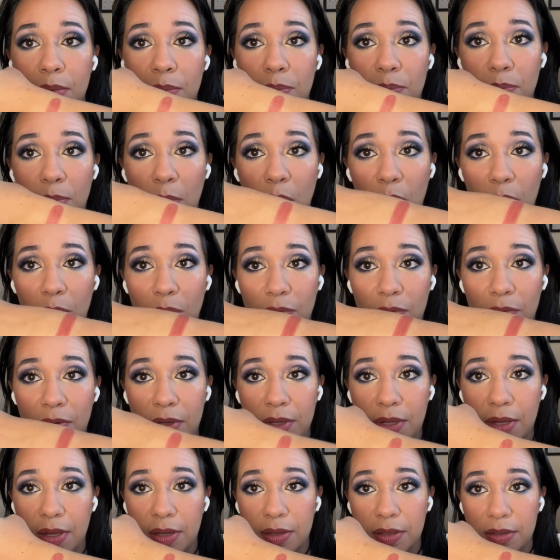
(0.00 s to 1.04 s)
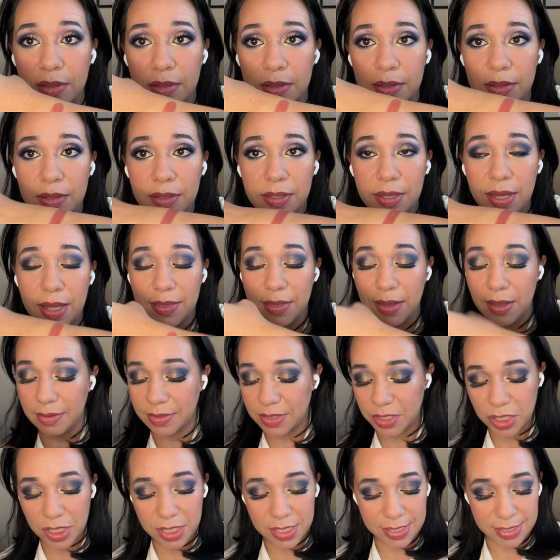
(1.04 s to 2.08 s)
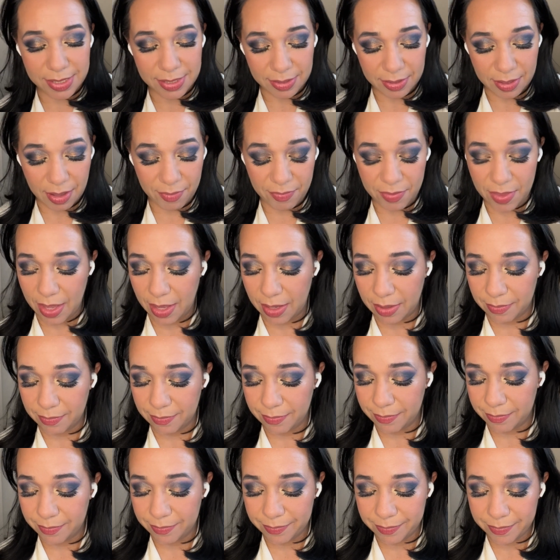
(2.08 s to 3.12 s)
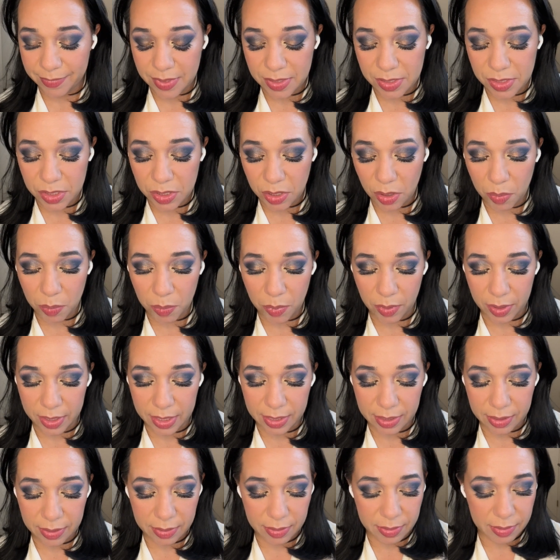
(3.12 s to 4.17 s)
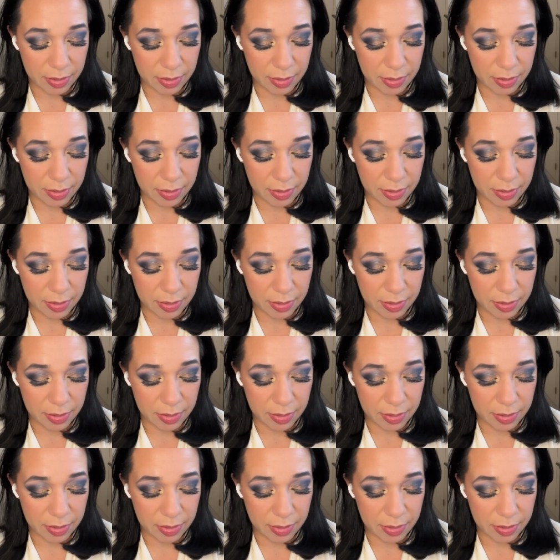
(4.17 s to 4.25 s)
mauve color. Just love that. So pretty.